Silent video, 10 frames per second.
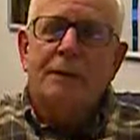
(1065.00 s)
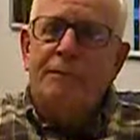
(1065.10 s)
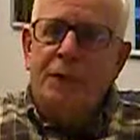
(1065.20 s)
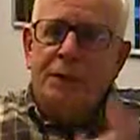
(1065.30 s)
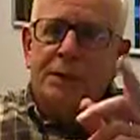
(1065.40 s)

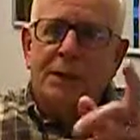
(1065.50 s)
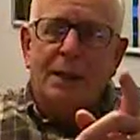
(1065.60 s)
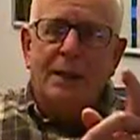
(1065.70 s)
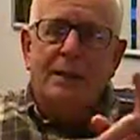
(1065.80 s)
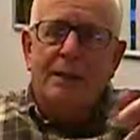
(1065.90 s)
If you're
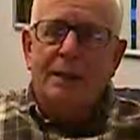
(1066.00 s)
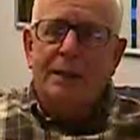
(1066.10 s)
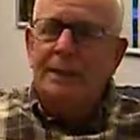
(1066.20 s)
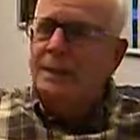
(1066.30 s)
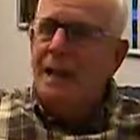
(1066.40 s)
slitting
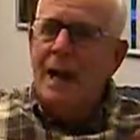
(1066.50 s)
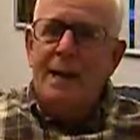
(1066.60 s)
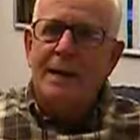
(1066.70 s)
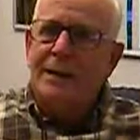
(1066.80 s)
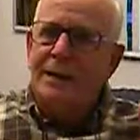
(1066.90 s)
and
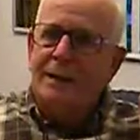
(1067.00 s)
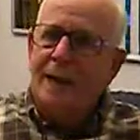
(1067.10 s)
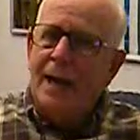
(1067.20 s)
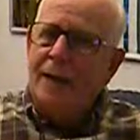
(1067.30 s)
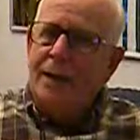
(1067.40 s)
sliding
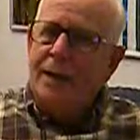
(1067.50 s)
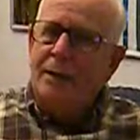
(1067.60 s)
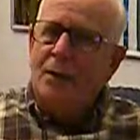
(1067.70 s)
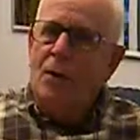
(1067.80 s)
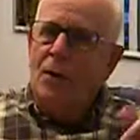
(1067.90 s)
and can't
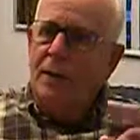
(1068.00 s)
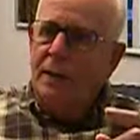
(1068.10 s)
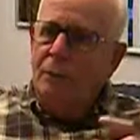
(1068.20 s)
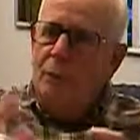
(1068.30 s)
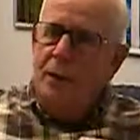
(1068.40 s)
get going
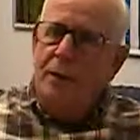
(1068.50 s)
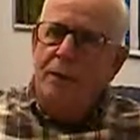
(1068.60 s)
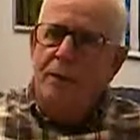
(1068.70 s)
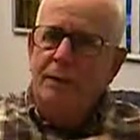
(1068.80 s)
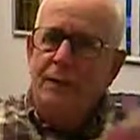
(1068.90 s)
and
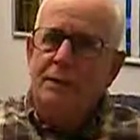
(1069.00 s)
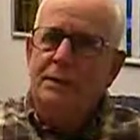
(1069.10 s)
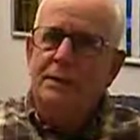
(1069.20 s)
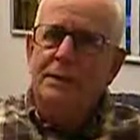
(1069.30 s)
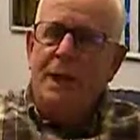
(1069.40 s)
want to do
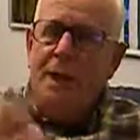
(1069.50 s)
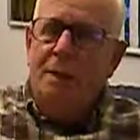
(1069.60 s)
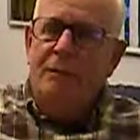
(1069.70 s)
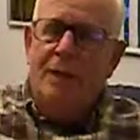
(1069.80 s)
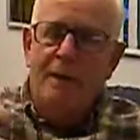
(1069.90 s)
this and
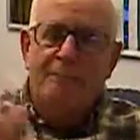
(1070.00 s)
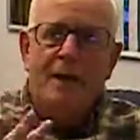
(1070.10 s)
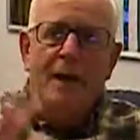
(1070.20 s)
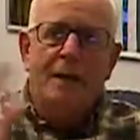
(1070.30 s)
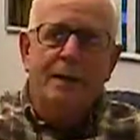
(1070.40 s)
uh, and
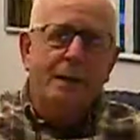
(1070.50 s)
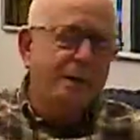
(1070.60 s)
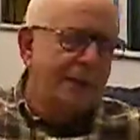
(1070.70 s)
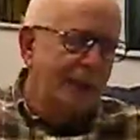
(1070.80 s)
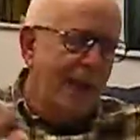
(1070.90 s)
finding
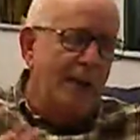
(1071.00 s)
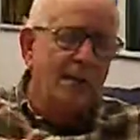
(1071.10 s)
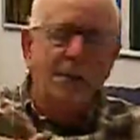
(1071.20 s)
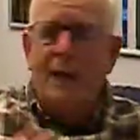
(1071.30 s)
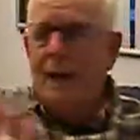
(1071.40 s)
this and
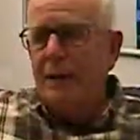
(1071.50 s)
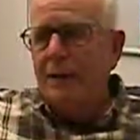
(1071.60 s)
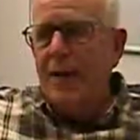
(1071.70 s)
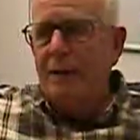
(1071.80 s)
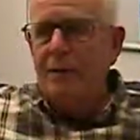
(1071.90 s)
can't do that
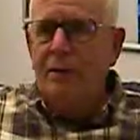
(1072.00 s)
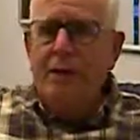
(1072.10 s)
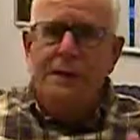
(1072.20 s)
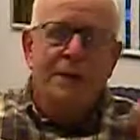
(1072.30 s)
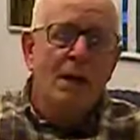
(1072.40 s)
and can't do
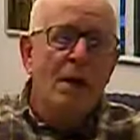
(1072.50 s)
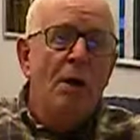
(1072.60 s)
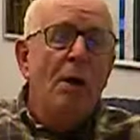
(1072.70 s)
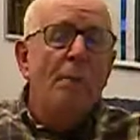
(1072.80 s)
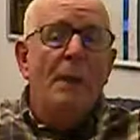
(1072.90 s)
this,
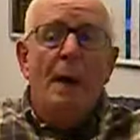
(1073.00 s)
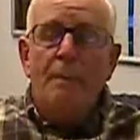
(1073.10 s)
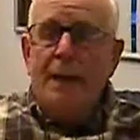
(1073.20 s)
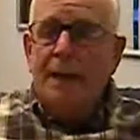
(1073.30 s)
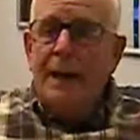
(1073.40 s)

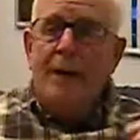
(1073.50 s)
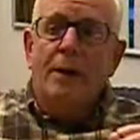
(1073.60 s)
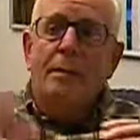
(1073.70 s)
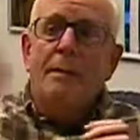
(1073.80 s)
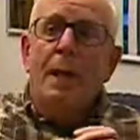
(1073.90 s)
maybe
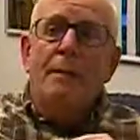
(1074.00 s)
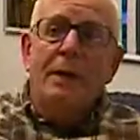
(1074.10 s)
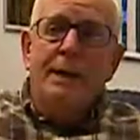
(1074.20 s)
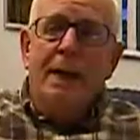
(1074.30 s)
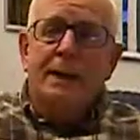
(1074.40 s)
later,
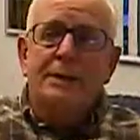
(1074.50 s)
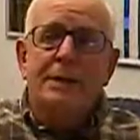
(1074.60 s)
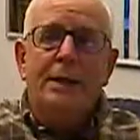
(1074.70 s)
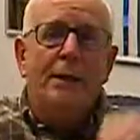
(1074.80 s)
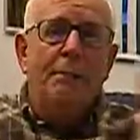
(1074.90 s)
maybe next
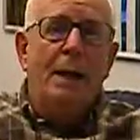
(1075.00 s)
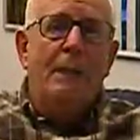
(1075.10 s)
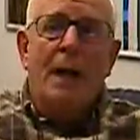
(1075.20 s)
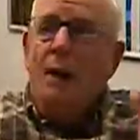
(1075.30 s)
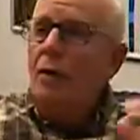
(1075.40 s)
year,
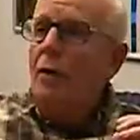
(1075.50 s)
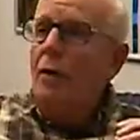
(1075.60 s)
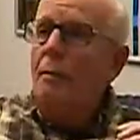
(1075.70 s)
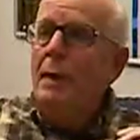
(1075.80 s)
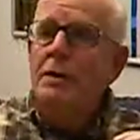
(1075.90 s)
maybe I'll go
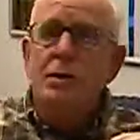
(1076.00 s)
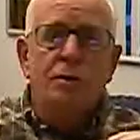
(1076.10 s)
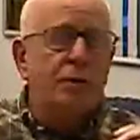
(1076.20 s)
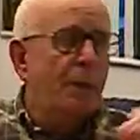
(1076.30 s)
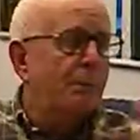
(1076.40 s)
on a
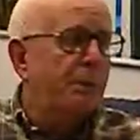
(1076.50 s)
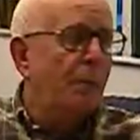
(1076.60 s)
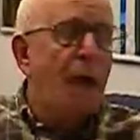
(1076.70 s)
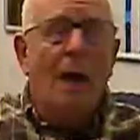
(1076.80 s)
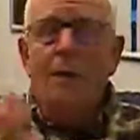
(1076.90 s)
mission trip
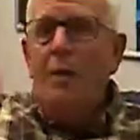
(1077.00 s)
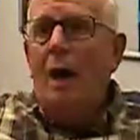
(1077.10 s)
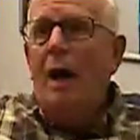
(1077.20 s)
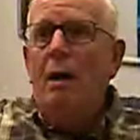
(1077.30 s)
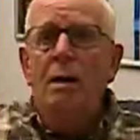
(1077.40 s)
some I'll do
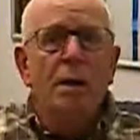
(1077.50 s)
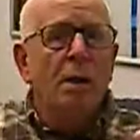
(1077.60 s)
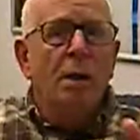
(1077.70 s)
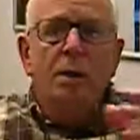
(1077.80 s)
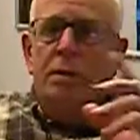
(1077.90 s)

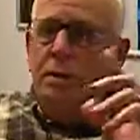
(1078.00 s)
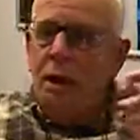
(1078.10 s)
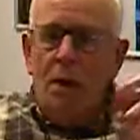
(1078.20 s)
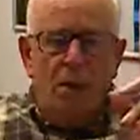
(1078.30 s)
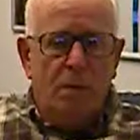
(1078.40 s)

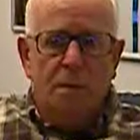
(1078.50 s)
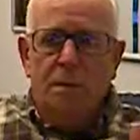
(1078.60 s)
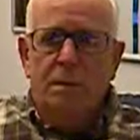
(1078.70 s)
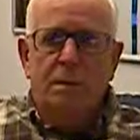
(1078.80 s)
no.